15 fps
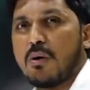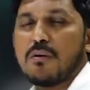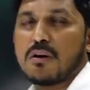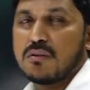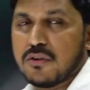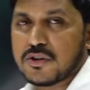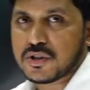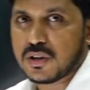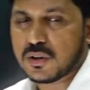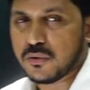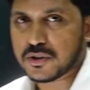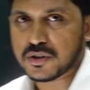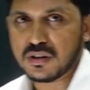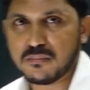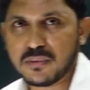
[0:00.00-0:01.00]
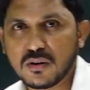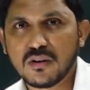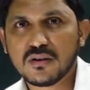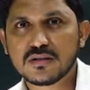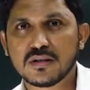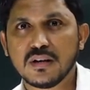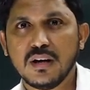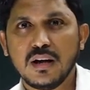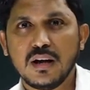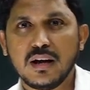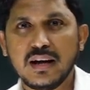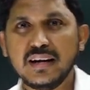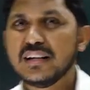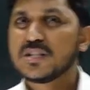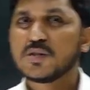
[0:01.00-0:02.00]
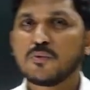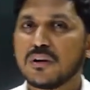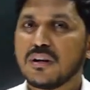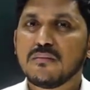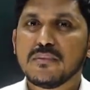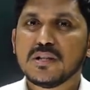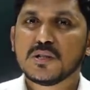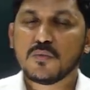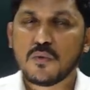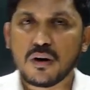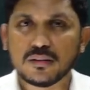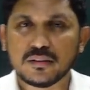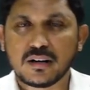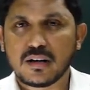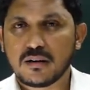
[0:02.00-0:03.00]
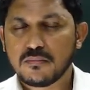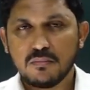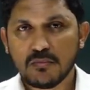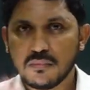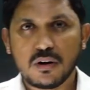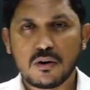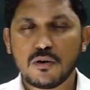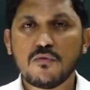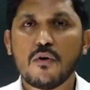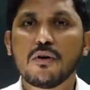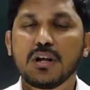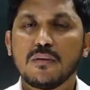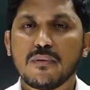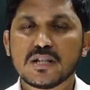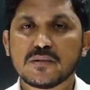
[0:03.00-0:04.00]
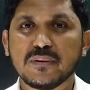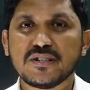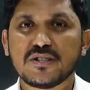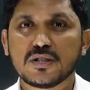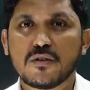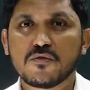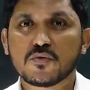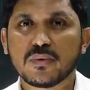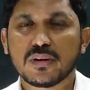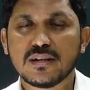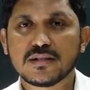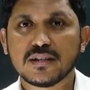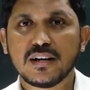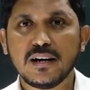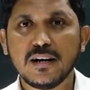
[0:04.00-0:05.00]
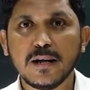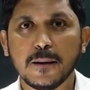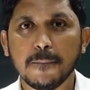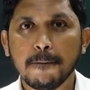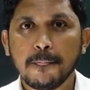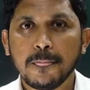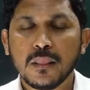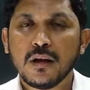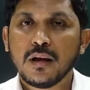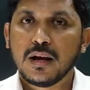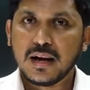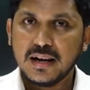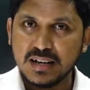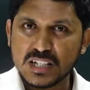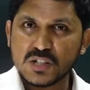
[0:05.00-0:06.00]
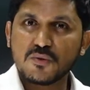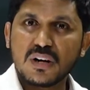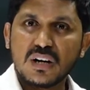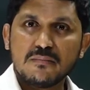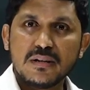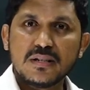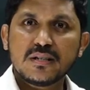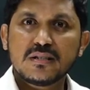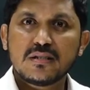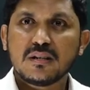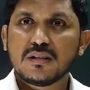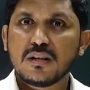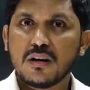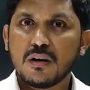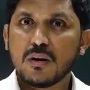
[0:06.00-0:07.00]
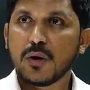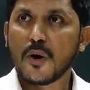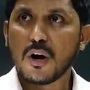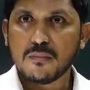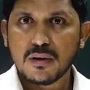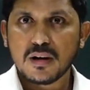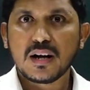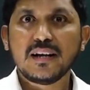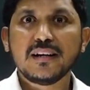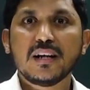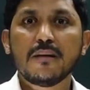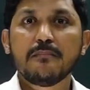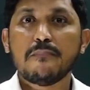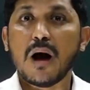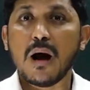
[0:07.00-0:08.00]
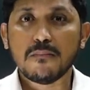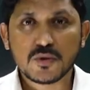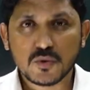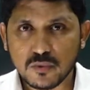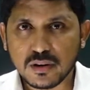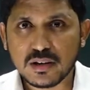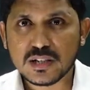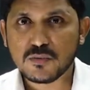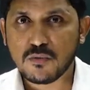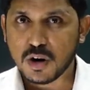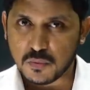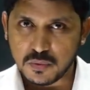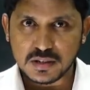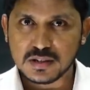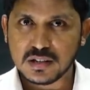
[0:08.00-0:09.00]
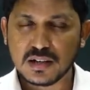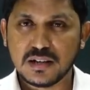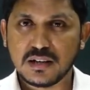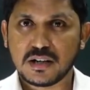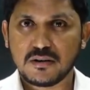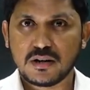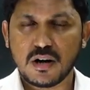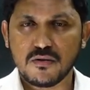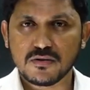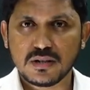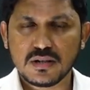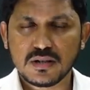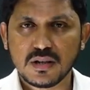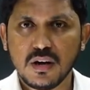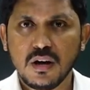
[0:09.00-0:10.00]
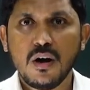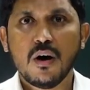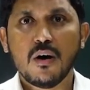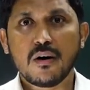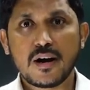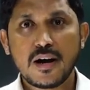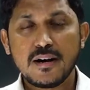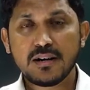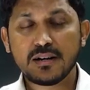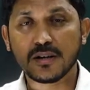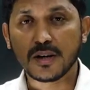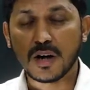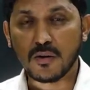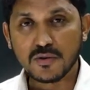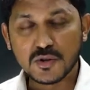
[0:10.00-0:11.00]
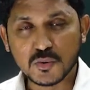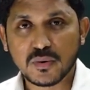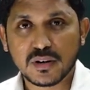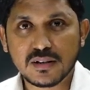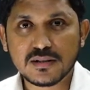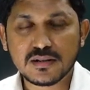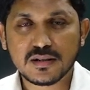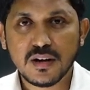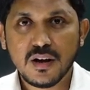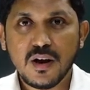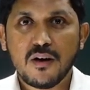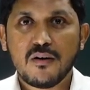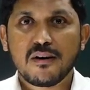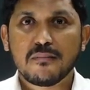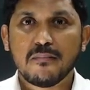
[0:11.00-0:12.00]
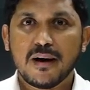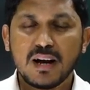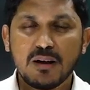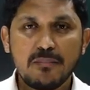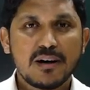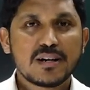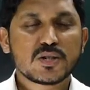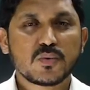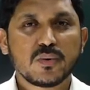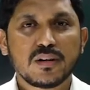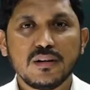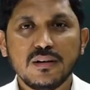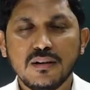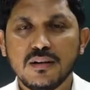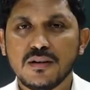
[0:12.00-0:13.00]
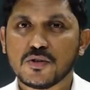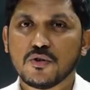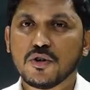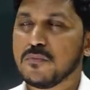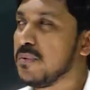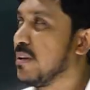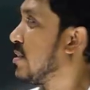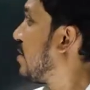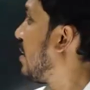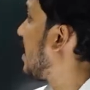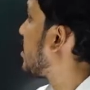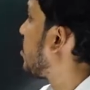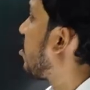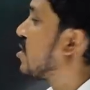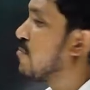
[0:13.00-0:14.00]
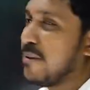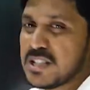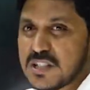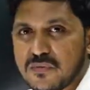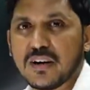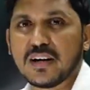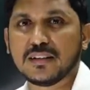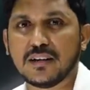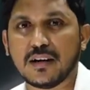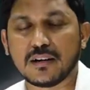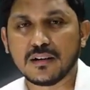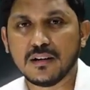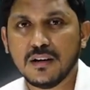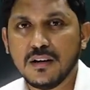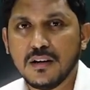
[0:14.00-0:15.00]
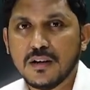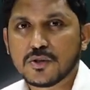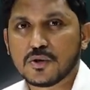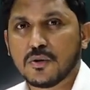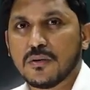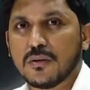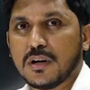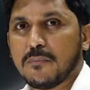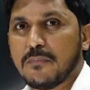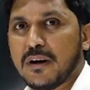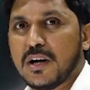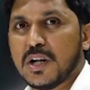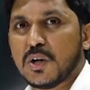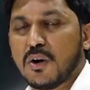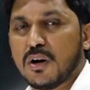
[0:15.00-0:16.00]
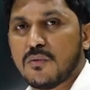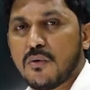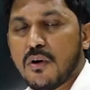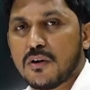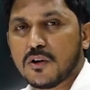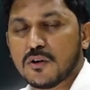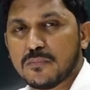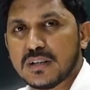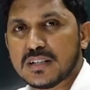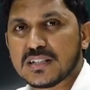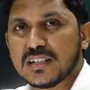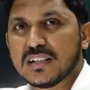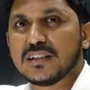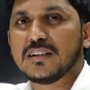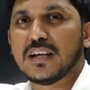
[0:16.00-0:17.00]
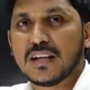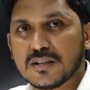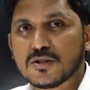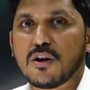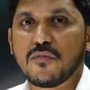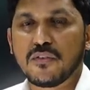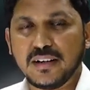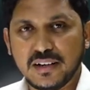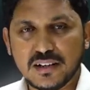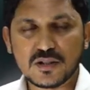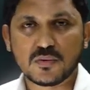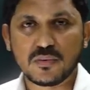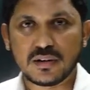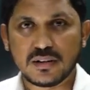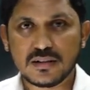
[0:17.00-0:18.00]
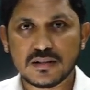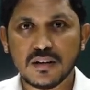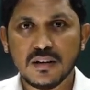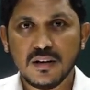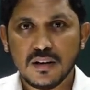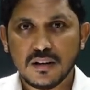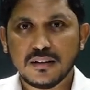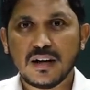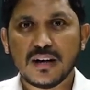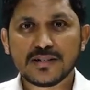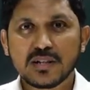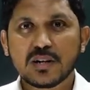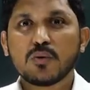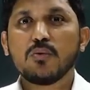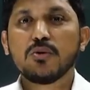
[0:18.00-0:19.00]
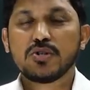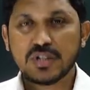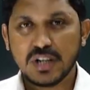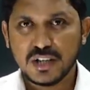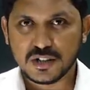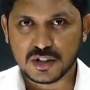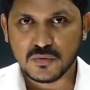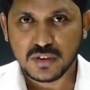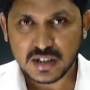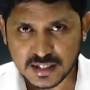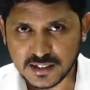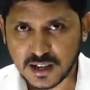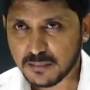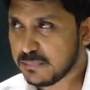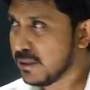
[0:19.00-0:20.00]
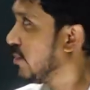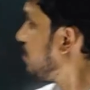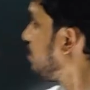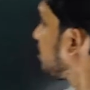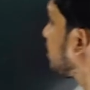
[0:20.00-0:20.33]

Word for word: controversial question because Indian squirrel means what? There are around 40 plus species of squirrels in India. Indian squirrel means is it the normal Indian palm squirrels what we see near our houses or Indian ground squirrels or Malabar squirrel. So, UPSC has not specified that. So, depending on what UPSC thinks of Indian squirrels, the answer could change. For example,